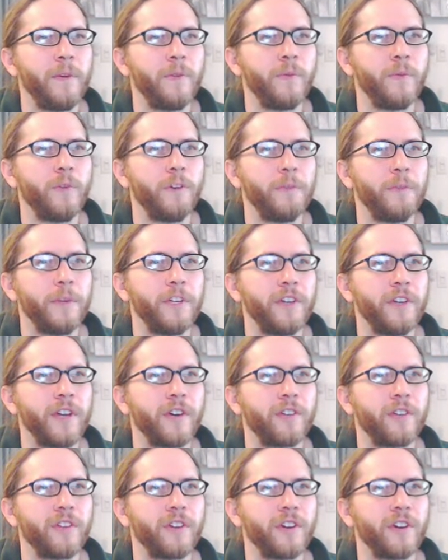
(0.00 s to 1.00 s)
women
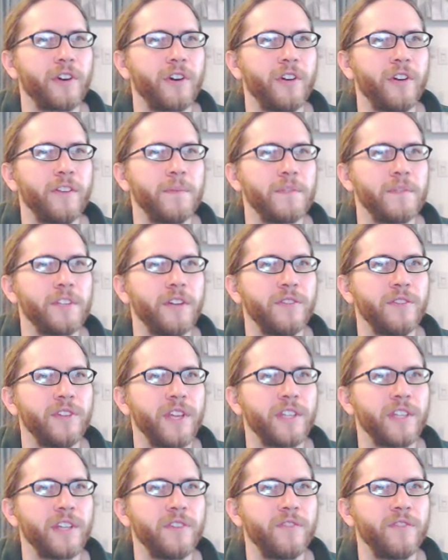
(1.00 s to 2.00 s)
out there call themselves
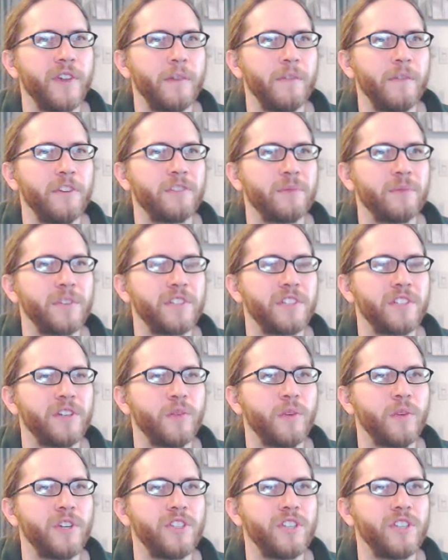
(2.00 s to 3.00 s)
anti-feminist but still
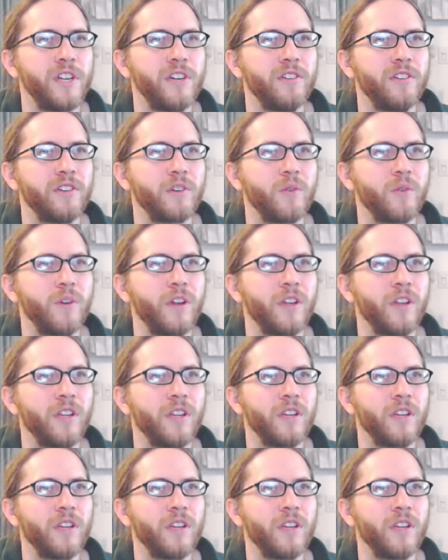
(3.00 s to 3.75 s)
want gender equality.